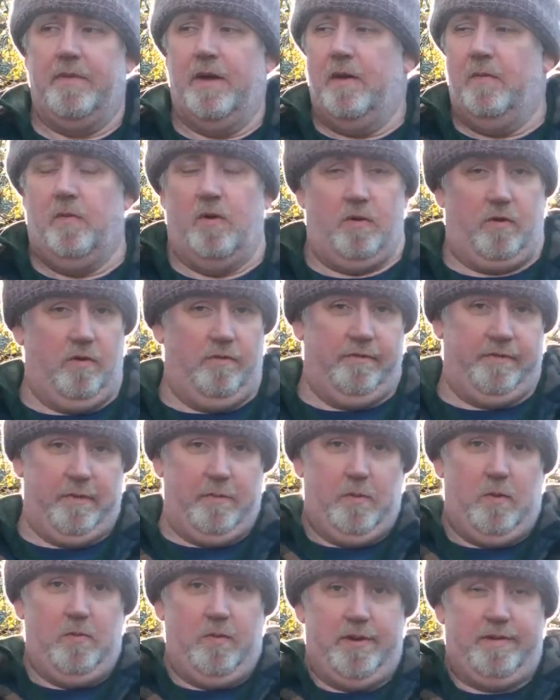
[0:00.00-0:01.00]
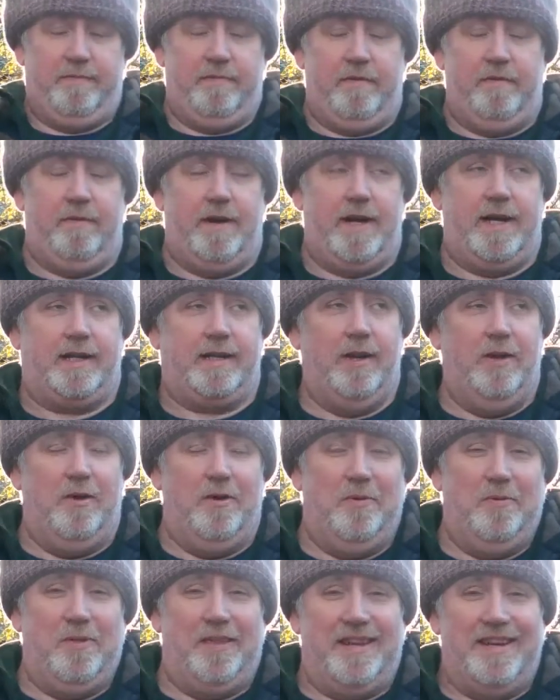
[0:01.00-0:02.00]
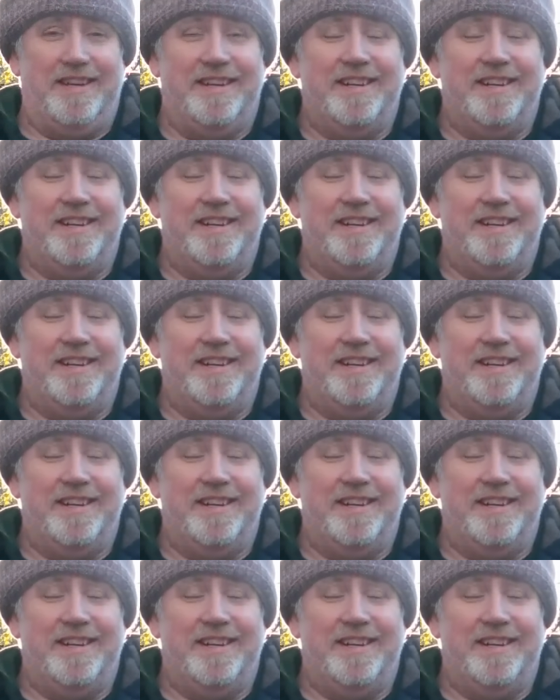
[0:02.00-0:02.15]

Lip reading: Well, comfortable with the right clothing.